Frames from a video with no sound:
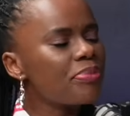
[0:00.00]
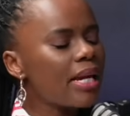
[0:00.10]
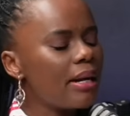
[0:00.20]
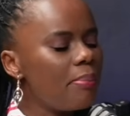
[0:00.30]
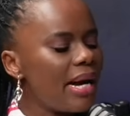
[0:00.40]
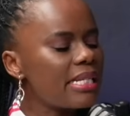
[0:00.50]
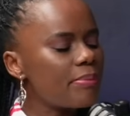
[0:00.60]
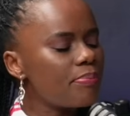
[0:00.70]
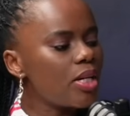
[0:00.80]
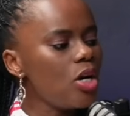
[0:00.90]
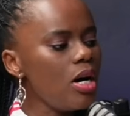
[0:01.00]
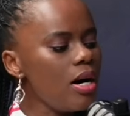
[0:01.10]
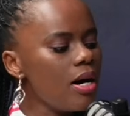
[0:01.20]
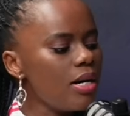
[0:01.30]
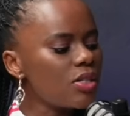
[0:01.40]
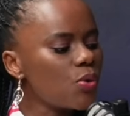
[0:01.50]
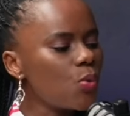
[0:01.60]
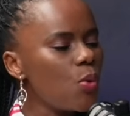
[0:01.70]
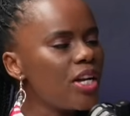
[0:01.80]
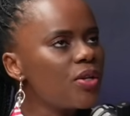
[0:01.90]
Ish. But because
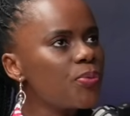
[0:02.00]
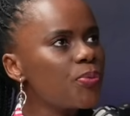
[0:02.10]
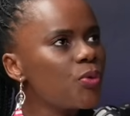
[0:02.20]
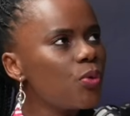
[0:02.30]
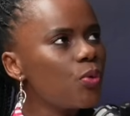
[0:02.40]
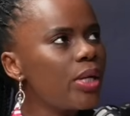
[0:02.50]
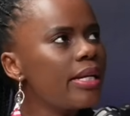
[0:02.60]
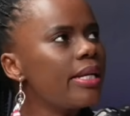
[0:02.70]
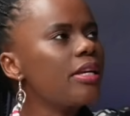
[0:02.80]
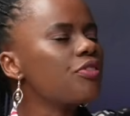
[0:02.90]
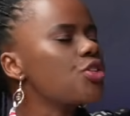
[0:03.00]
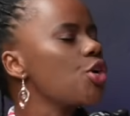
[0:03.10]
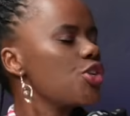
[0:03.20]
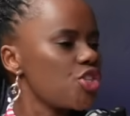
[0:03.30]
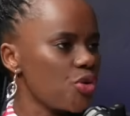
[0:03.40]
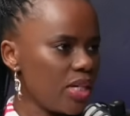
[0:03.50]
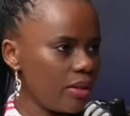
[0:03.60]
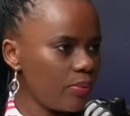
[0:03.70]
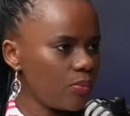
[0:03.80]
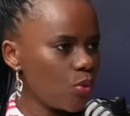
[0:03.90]
when we leave tertiary
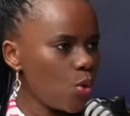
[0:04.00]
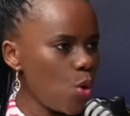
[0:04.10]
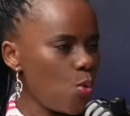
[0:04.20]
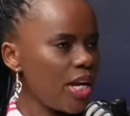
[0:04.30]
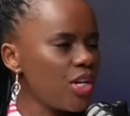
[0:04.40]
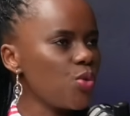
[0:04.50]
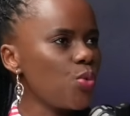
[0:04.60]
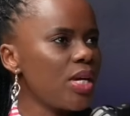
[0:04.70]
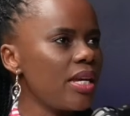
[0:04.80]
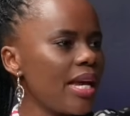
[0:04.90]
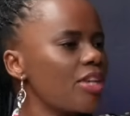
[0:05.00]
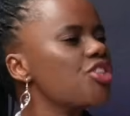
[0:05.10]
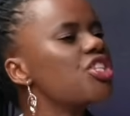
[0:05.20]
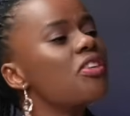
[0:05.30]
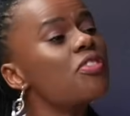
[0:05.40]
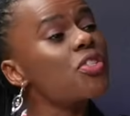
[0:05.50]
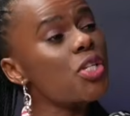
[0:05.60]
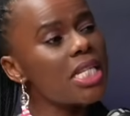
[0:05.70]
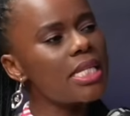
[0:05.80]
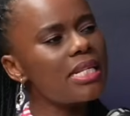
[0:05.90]
or when we achieve
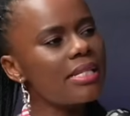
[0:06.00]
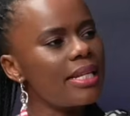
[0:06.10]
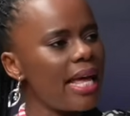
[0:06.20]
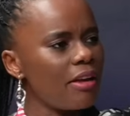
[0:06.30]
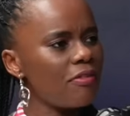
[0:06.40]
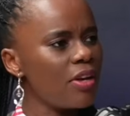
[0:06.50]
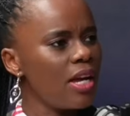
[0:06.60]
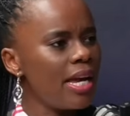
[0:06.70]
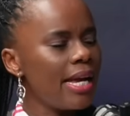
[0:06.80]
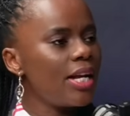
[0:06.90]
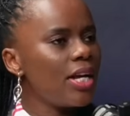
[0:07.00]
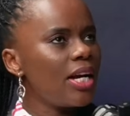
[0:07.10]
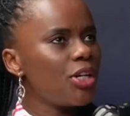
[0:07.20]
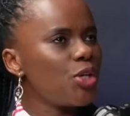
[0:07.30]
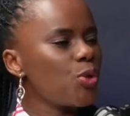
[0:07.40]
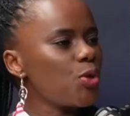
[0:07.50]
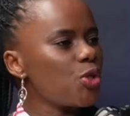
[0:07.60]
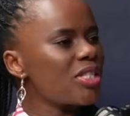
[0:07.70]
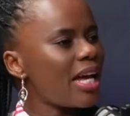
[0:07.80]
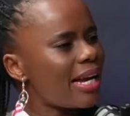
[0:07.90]
certain things in life, mm. you, you
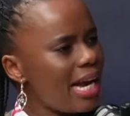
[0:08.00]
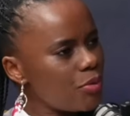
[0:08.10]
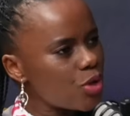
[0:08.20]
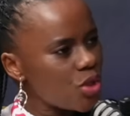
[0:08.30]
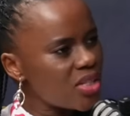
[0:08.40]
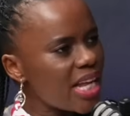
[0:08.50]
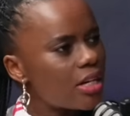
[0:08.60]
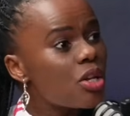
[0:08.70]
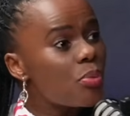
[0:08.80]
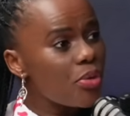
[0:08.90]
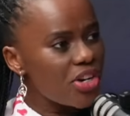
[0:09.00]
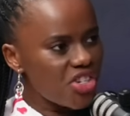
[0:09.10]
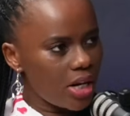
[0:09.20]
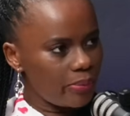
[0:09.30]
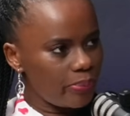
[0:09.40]
succumb to societal pressure.